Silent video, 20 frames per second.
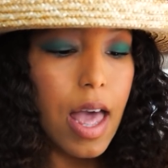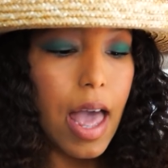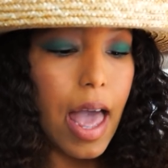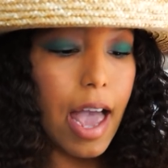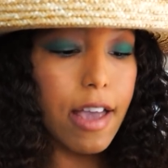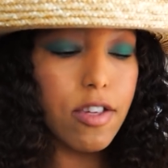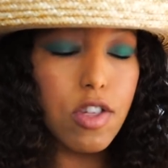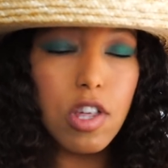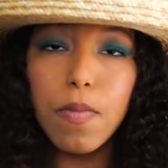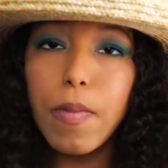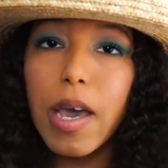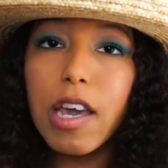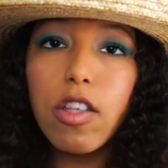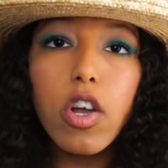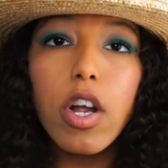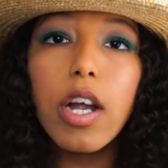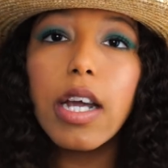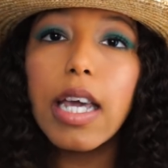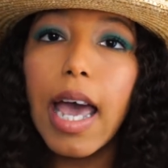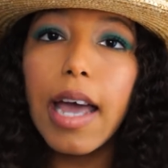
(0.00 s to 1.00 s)
And just make
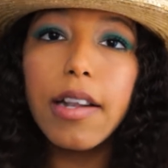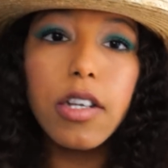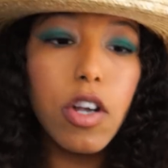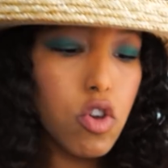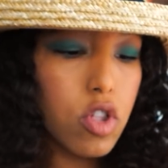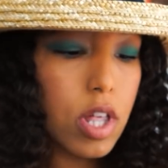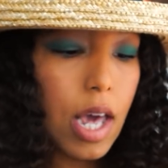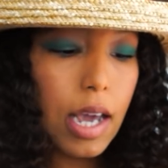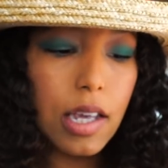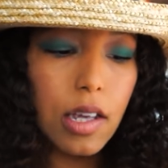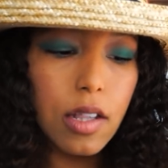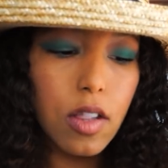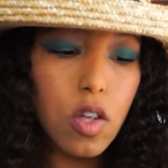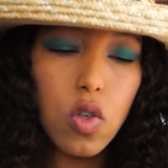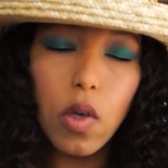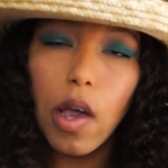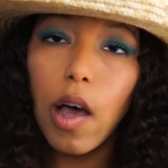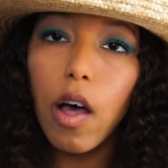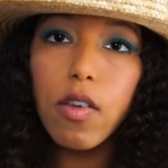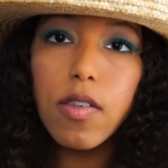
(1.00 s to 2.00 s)
sure, again, you're checking the
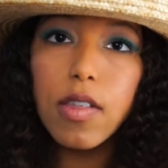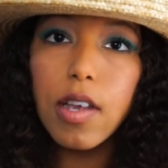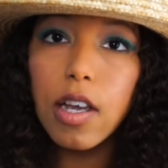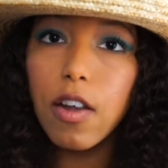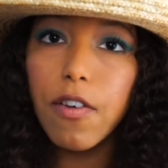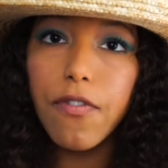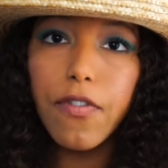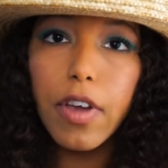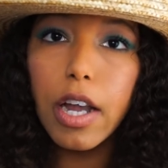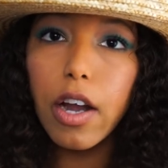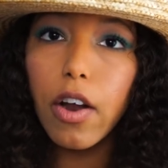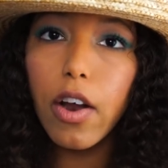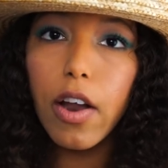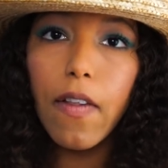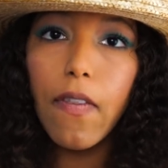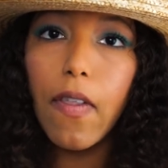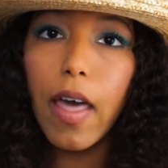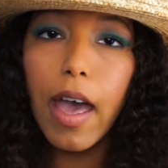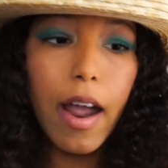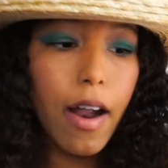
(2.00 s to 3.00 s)
soil, stick your finger
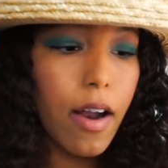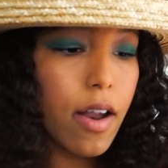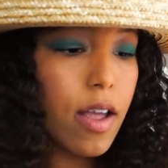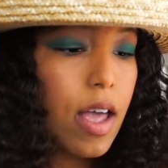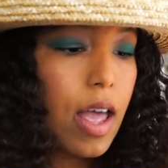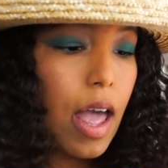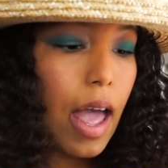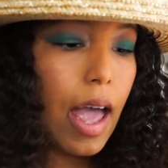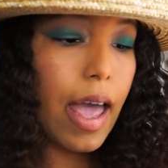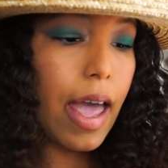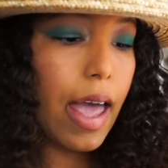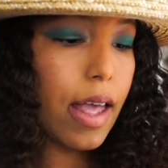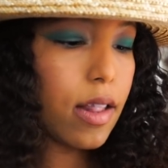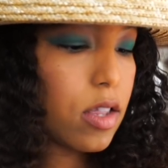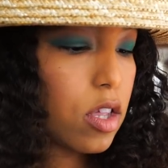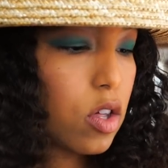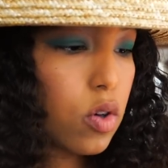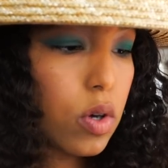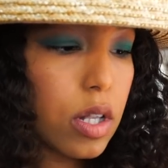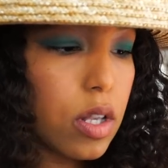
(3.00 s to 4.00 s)
in there,
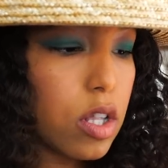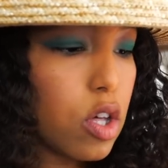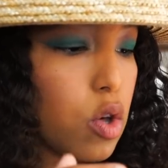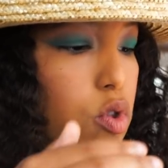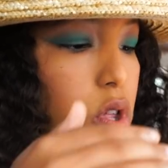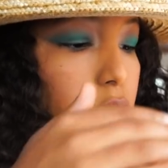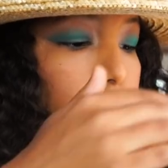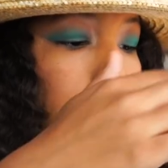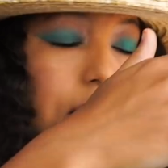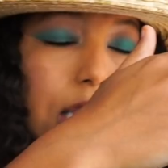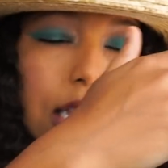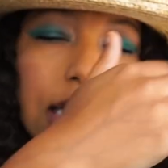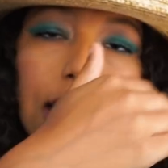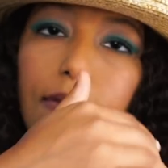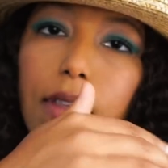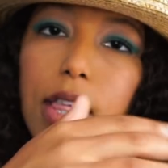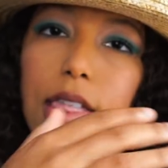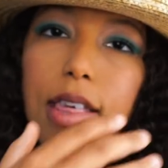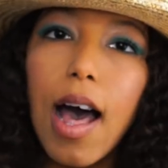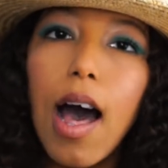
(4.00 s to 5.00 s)
and you can usually see on
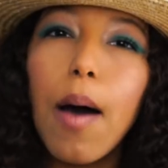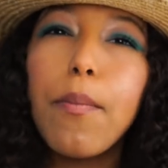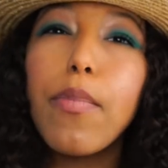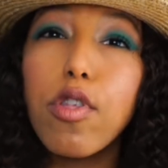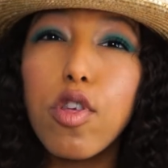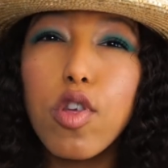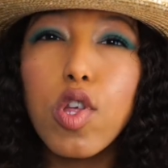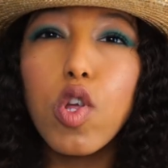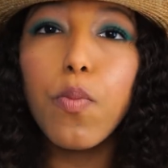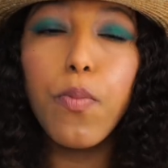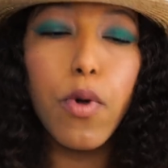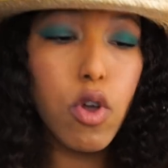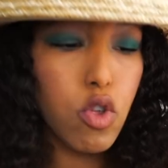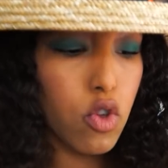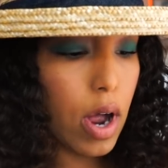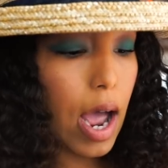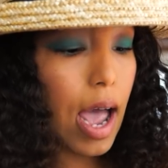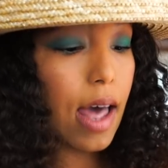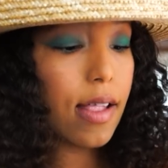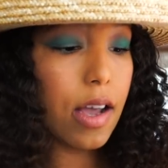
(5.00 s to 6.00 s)
the top it's super
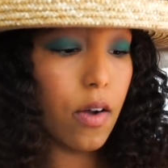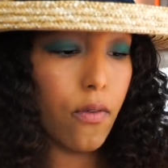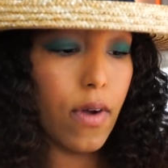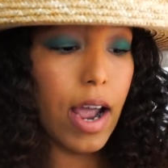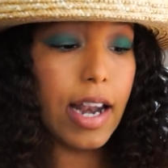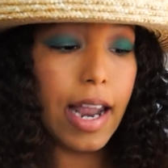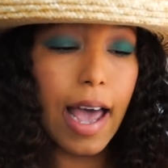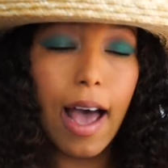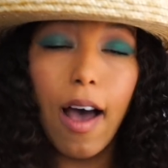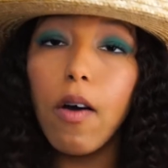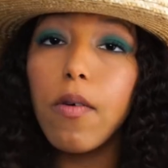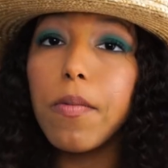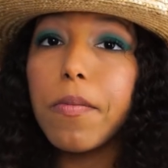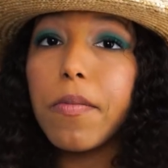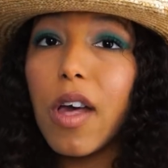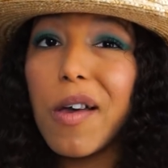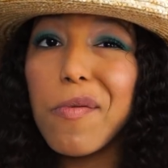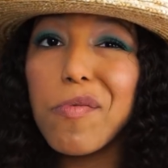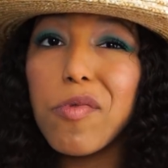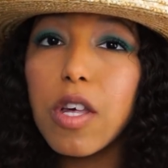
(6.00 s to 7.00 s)
dry, like right
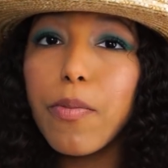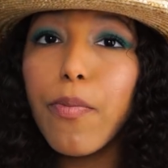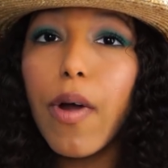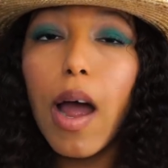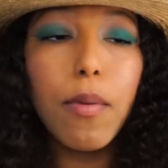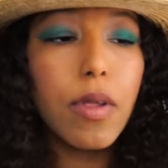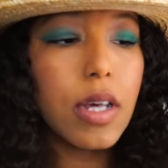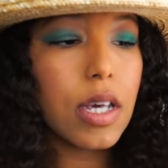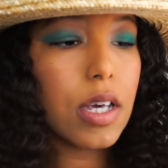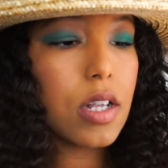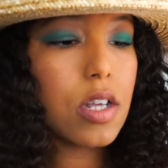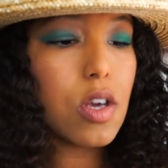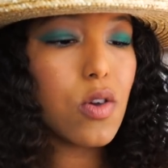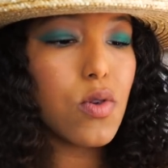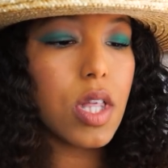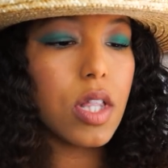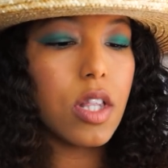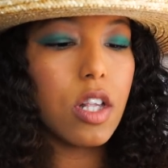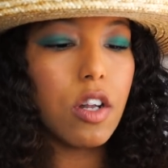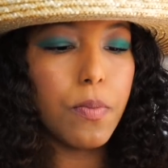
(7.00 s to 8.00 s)
now. She probably could
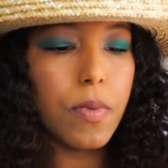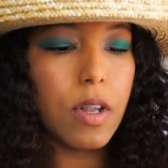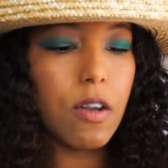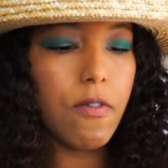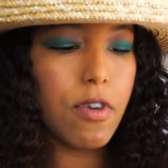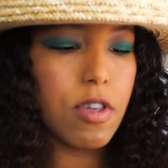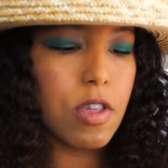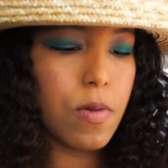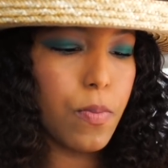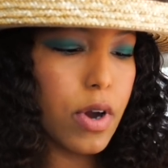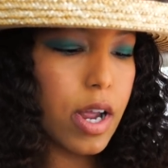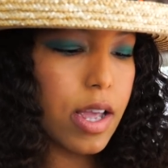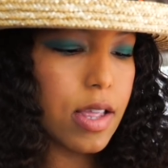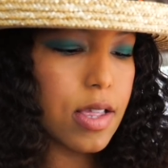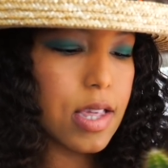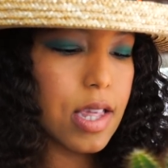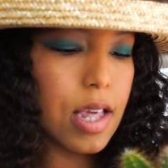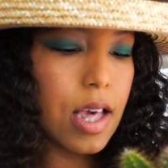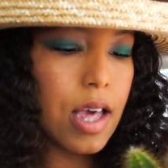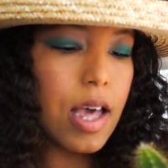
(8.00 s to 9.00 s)
use a little bit of a
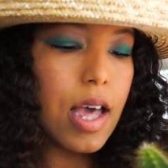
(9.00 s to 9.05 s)
spritz.